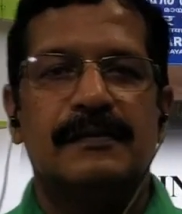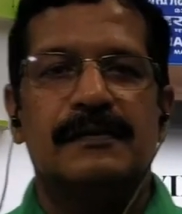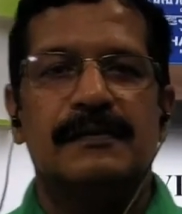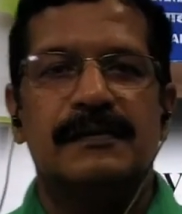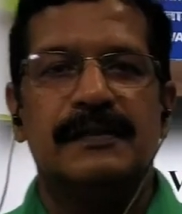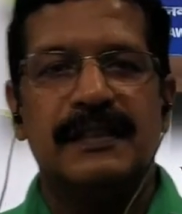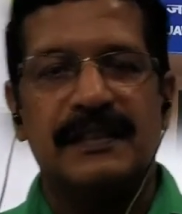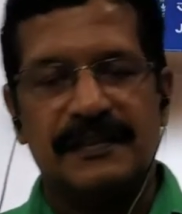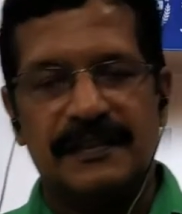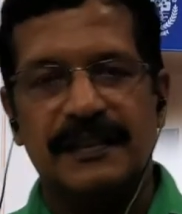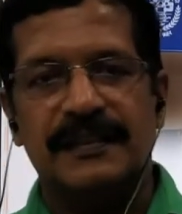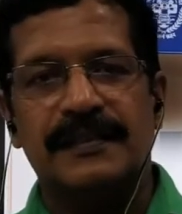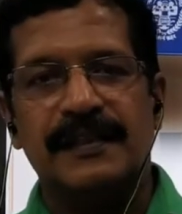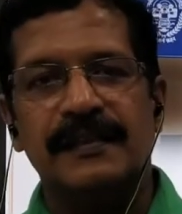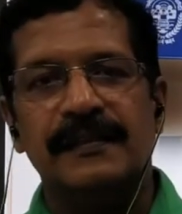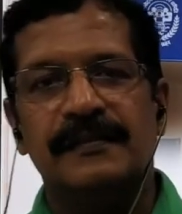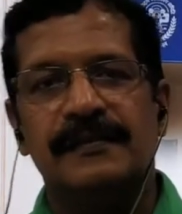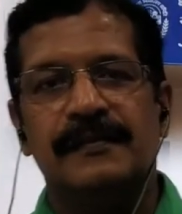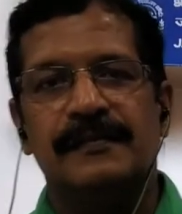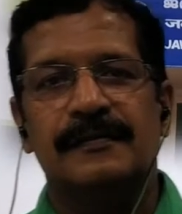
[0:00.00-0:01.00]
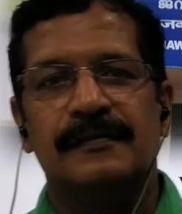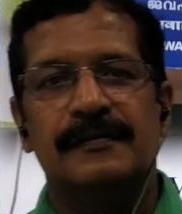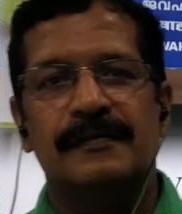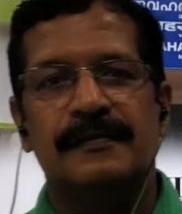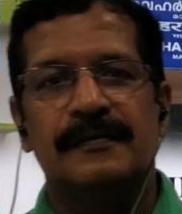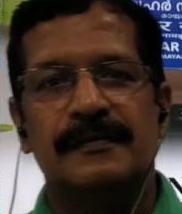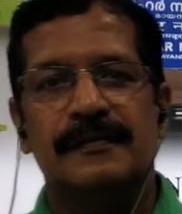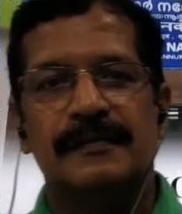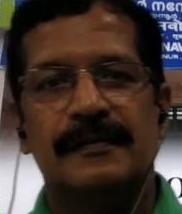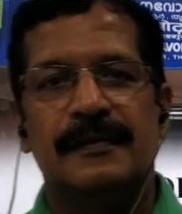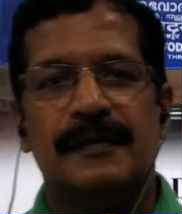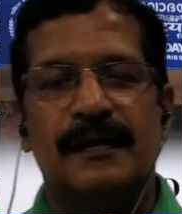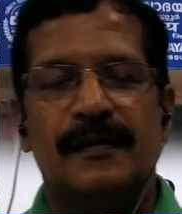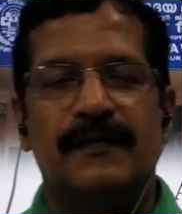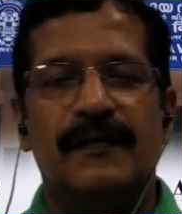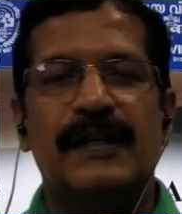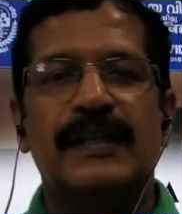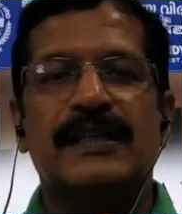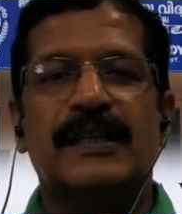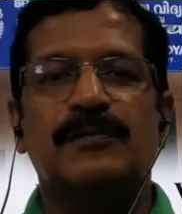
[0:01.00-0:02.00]
Dear children,
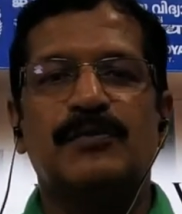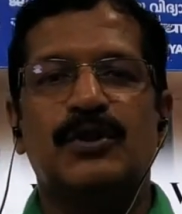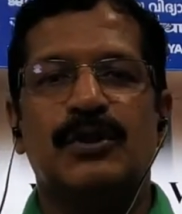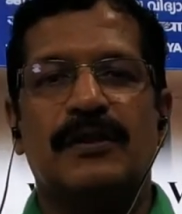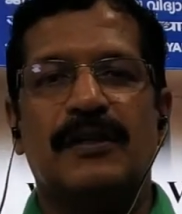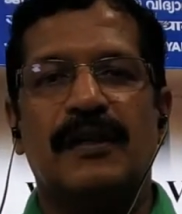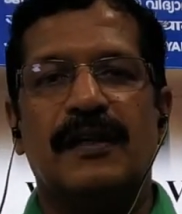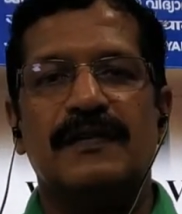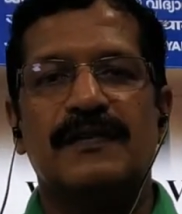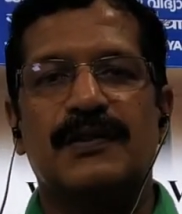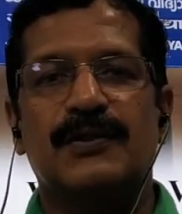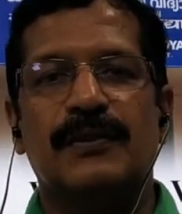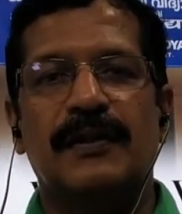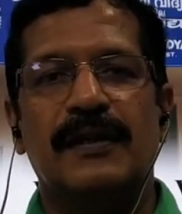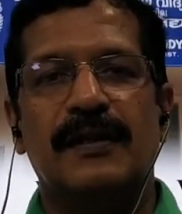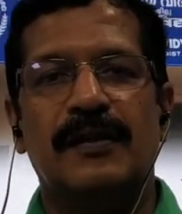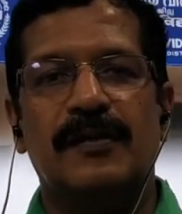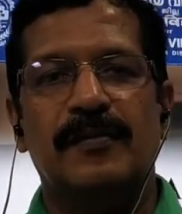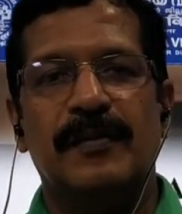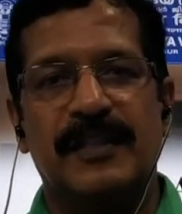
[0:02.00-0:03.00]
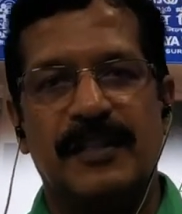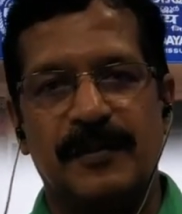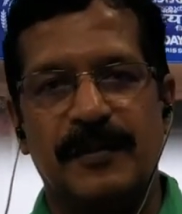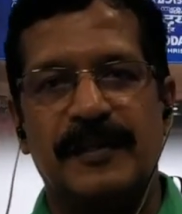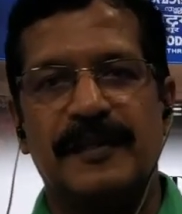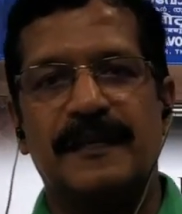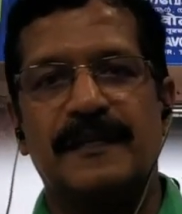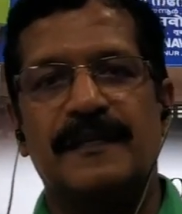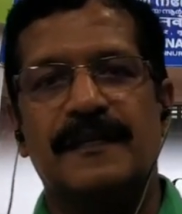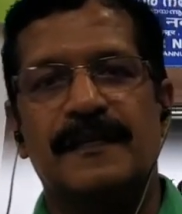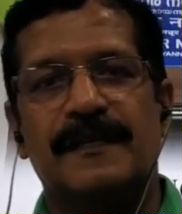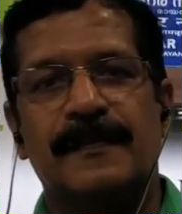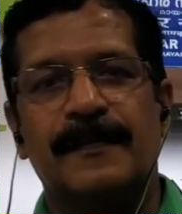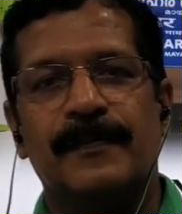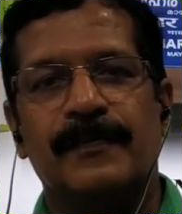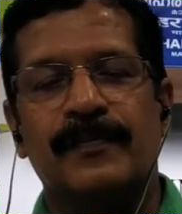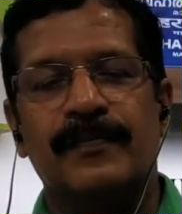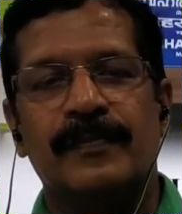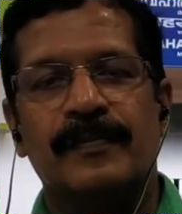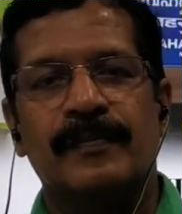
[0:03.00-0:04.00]
welcome to class 12 mathematics.
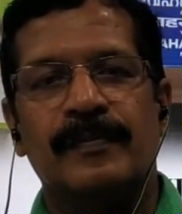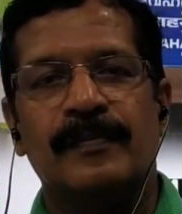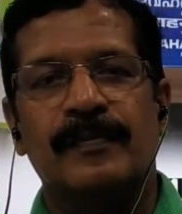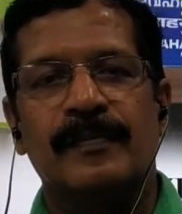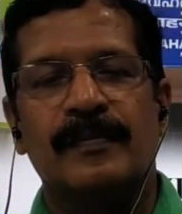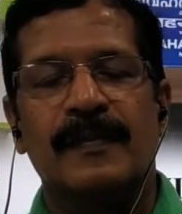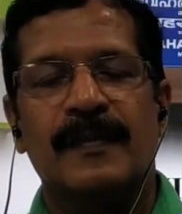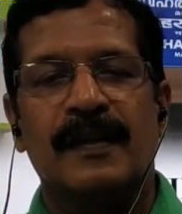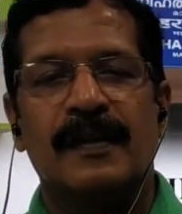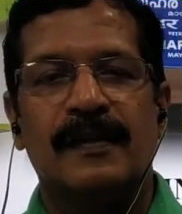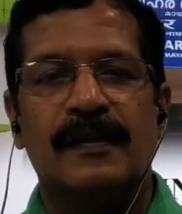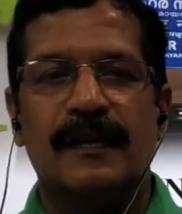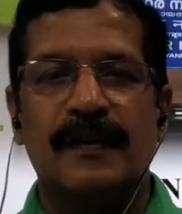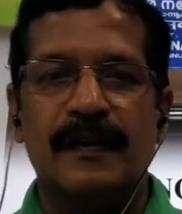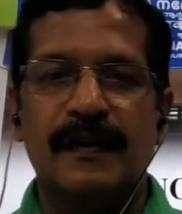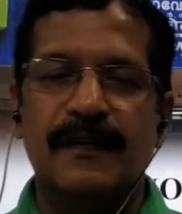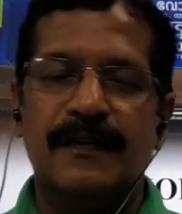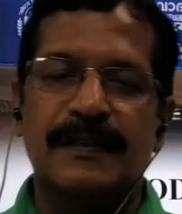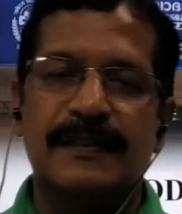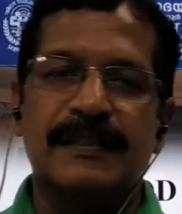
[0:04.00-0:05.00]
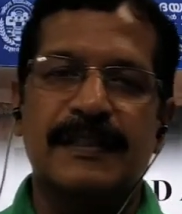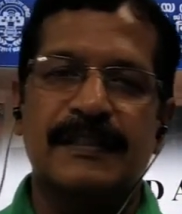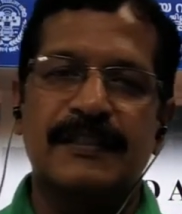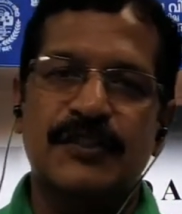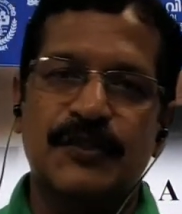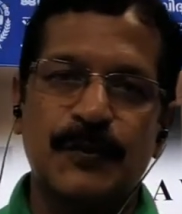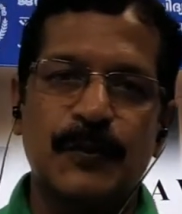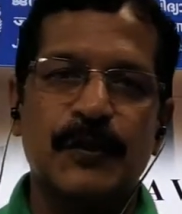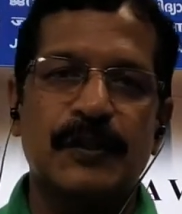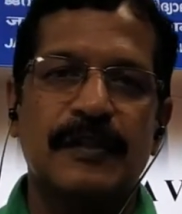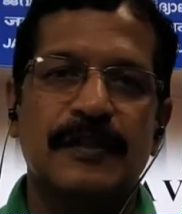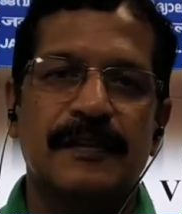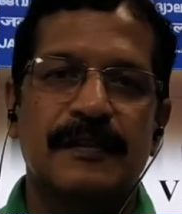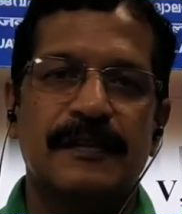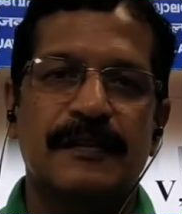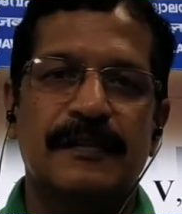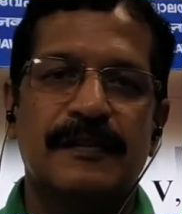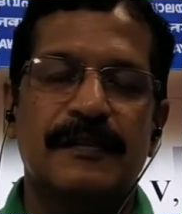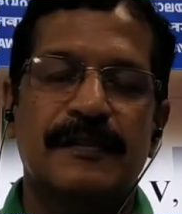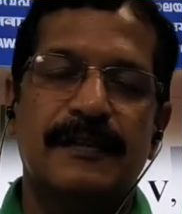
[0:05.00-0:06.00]
In our textbook,
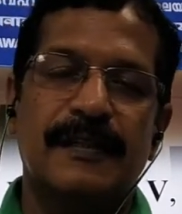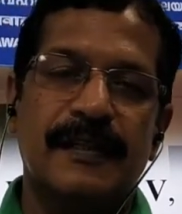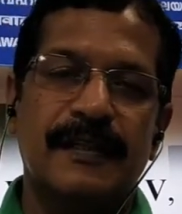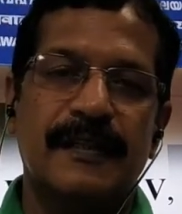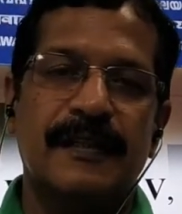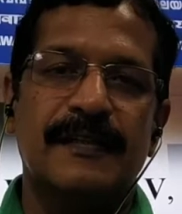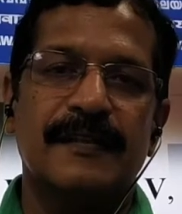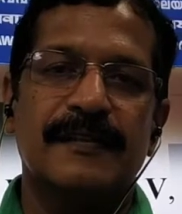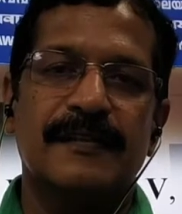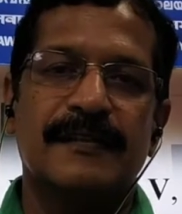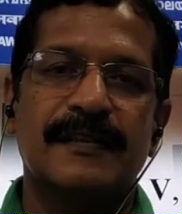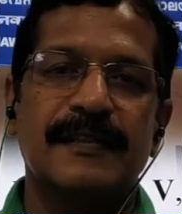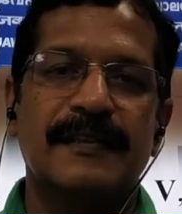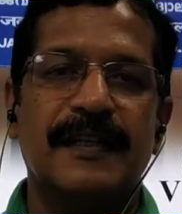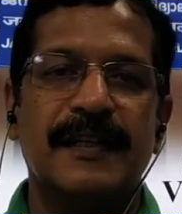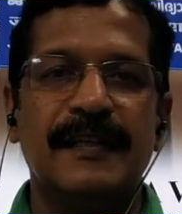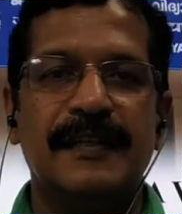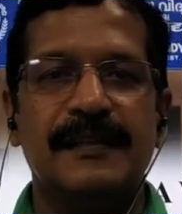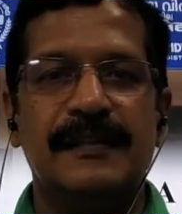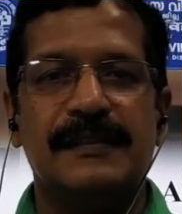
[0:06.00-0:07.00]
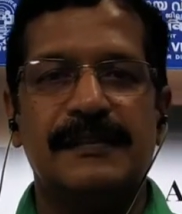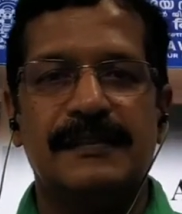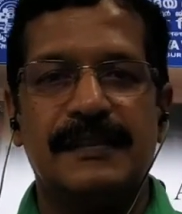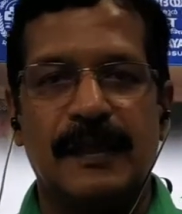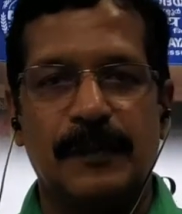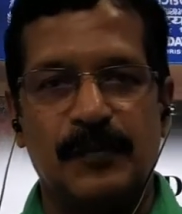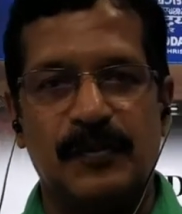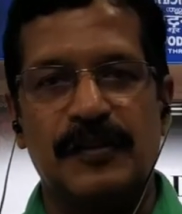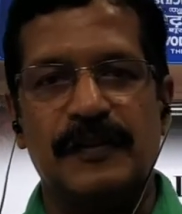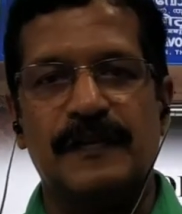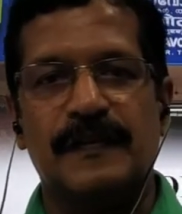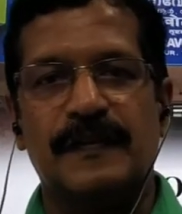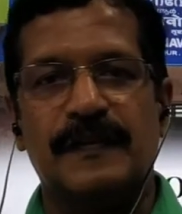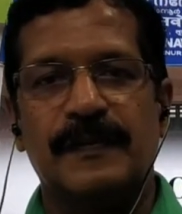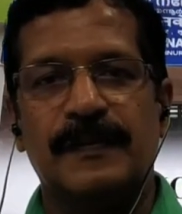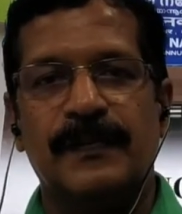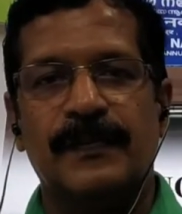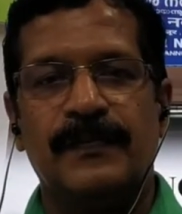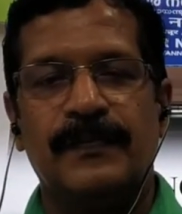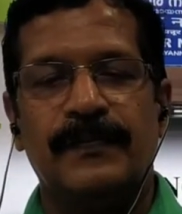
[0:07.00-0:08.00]
there are 13
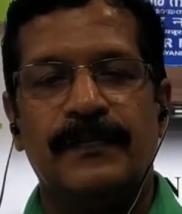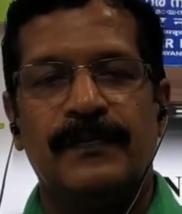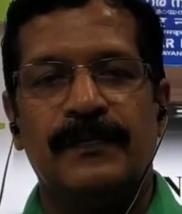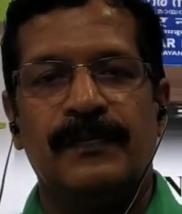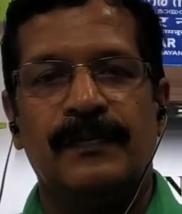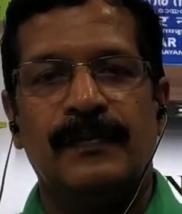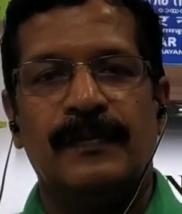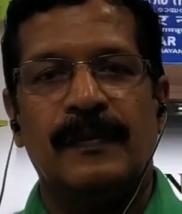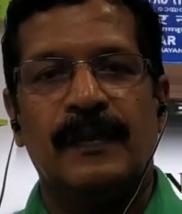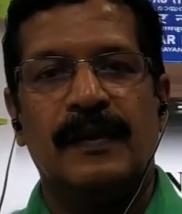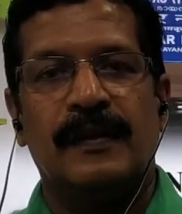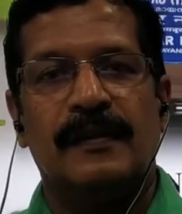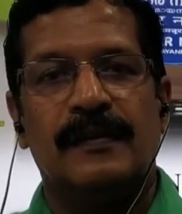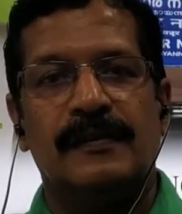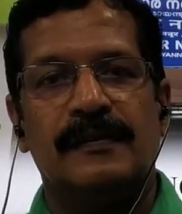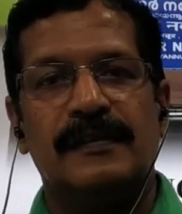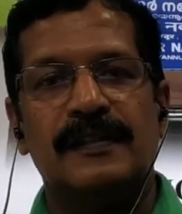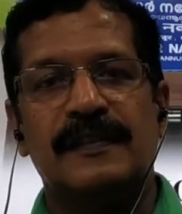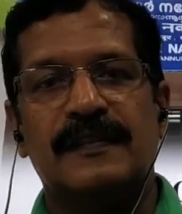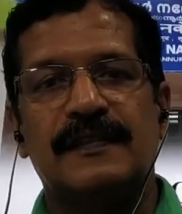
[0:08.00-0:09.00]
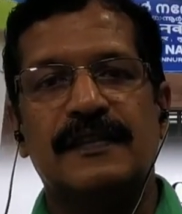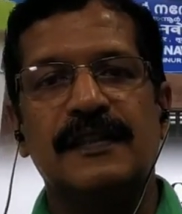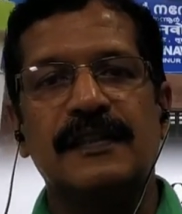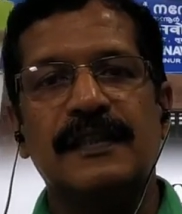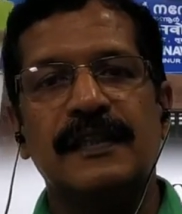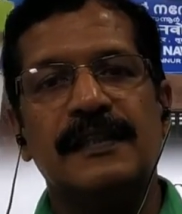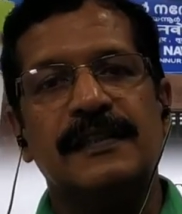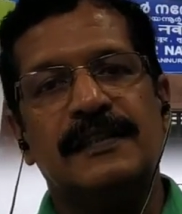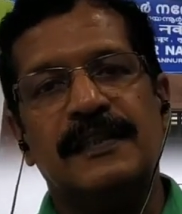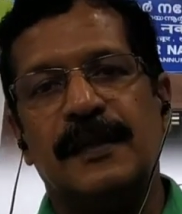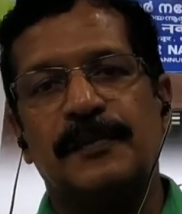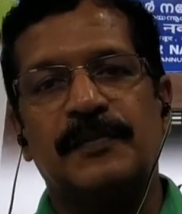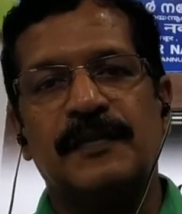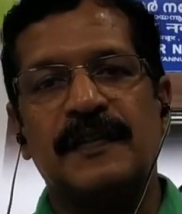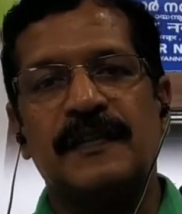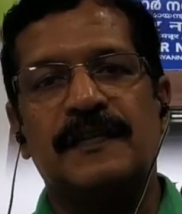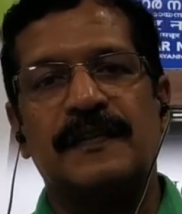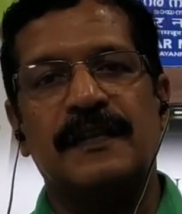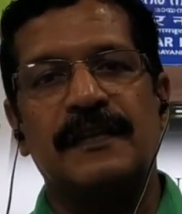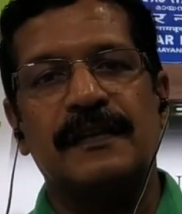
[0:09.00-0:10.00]
chapters. These 13
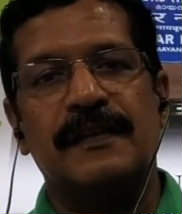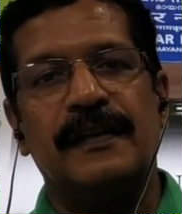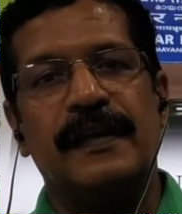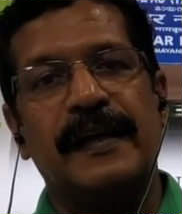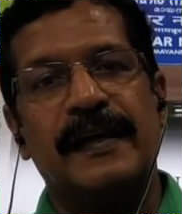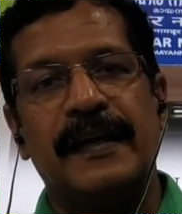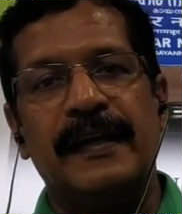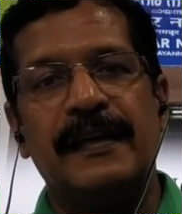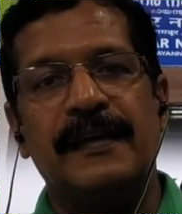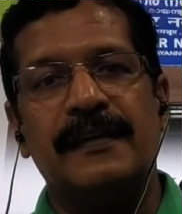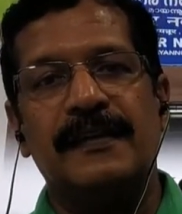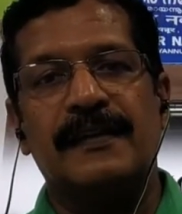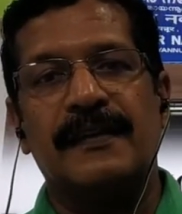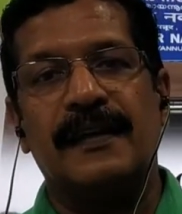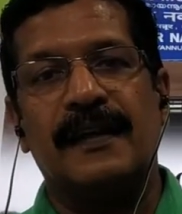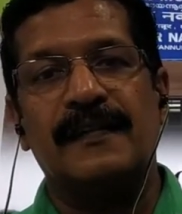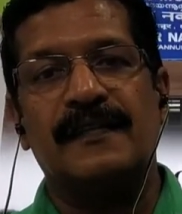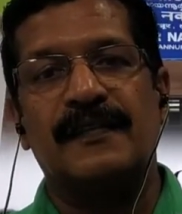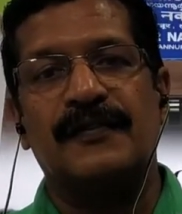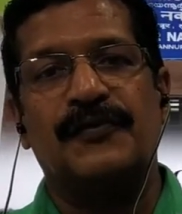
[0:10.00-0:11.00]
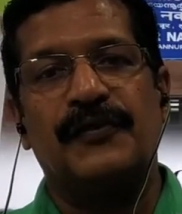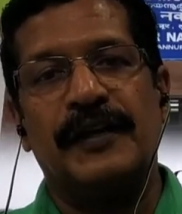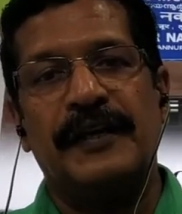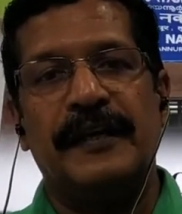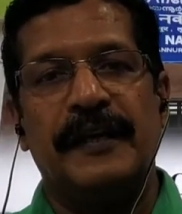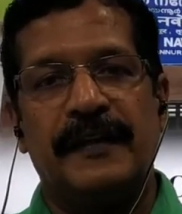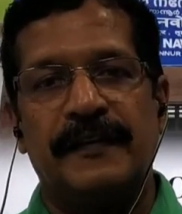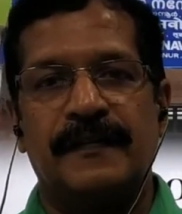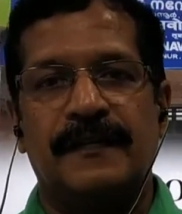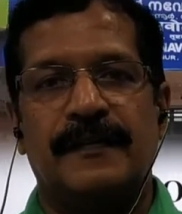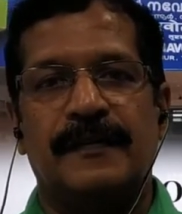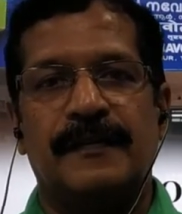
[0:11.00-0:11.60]
chapters are again classified as